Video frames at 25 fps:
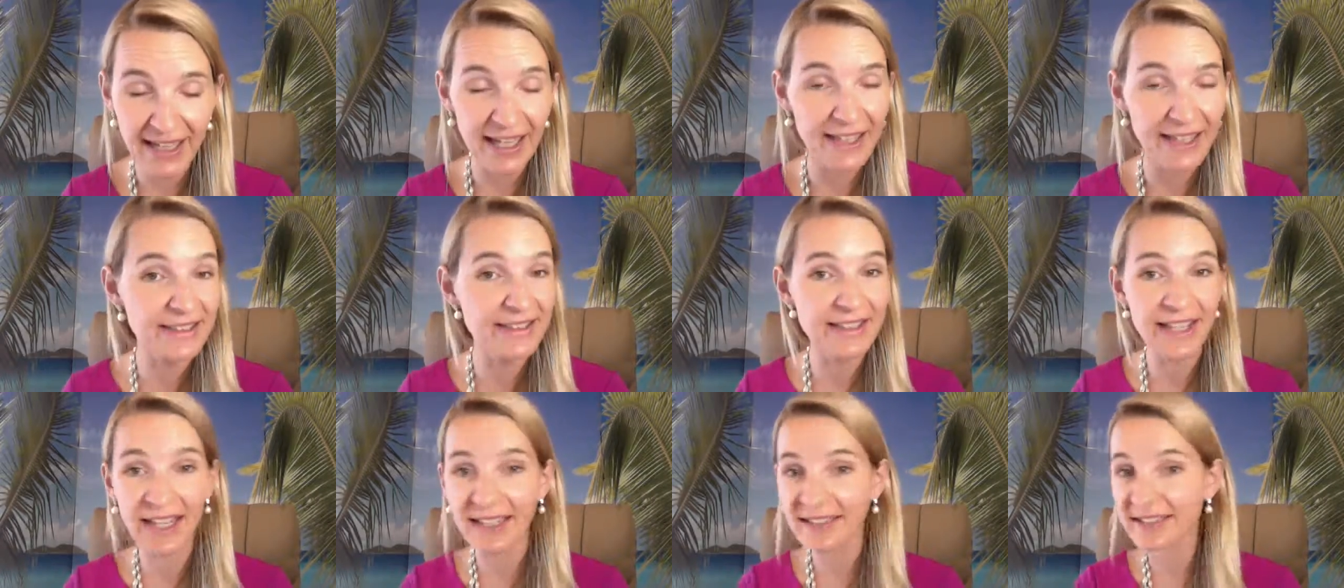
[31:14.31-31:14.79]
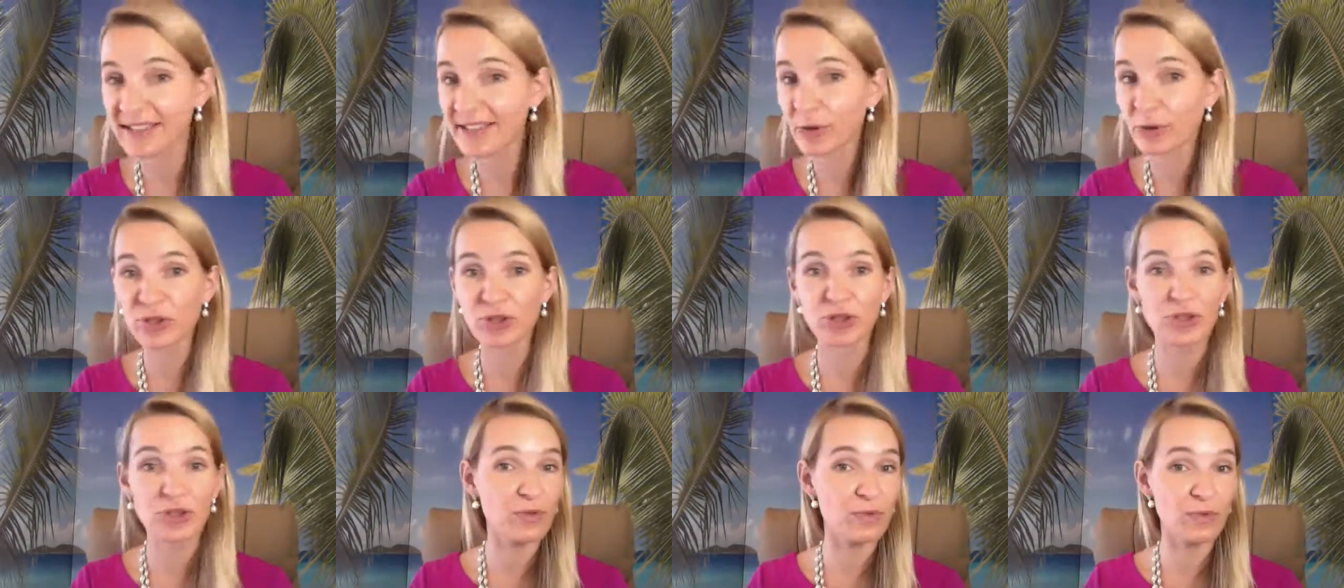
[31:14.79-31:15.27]
And that
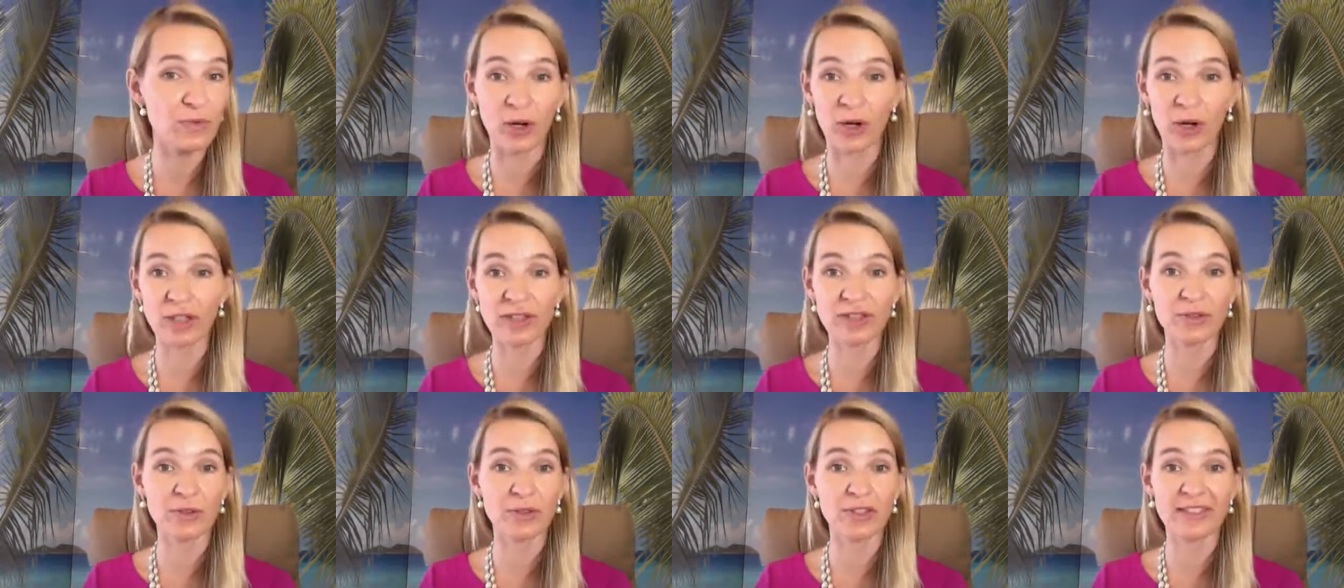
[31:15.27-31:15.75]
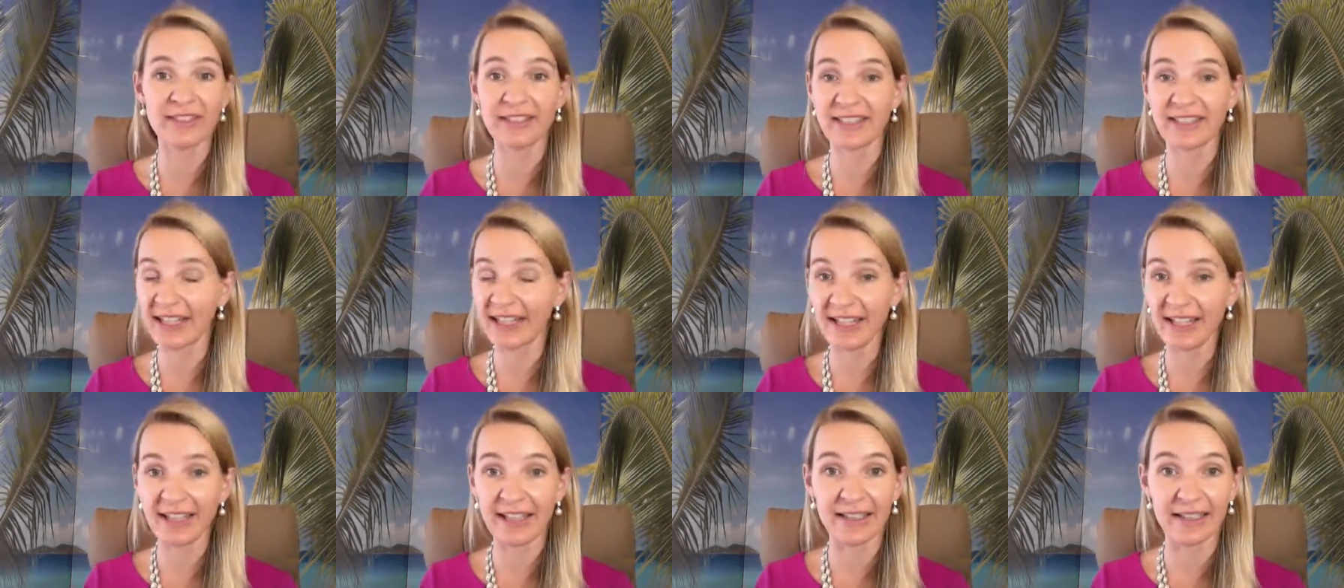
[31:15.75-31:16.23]
goes also in
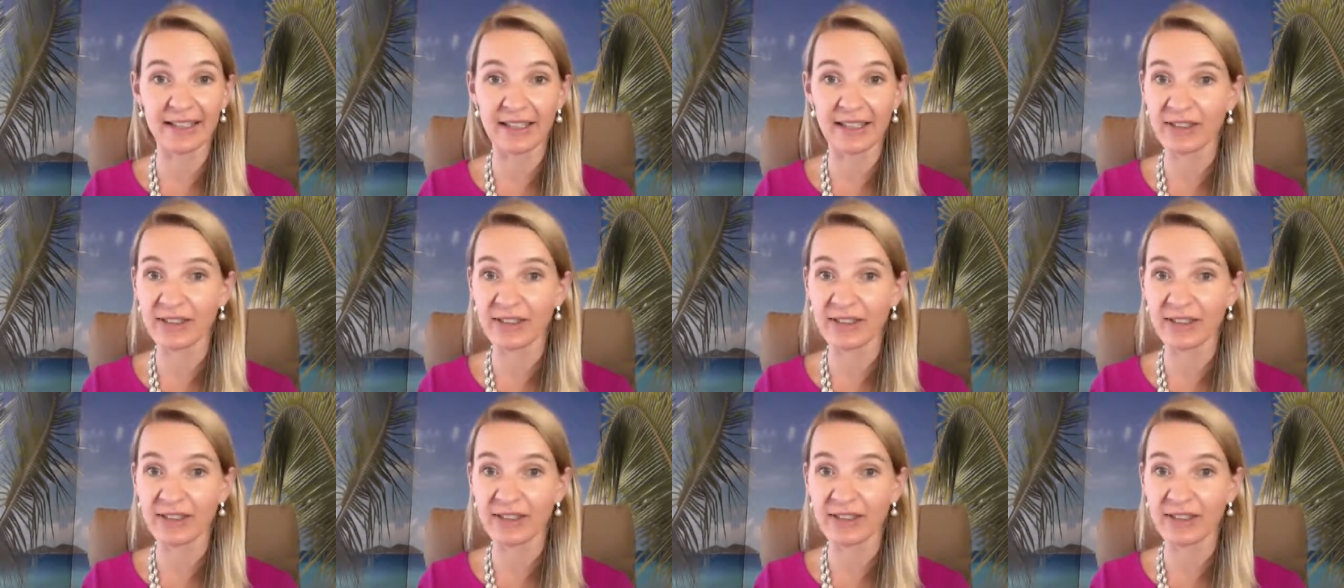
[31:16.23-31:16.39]
dating.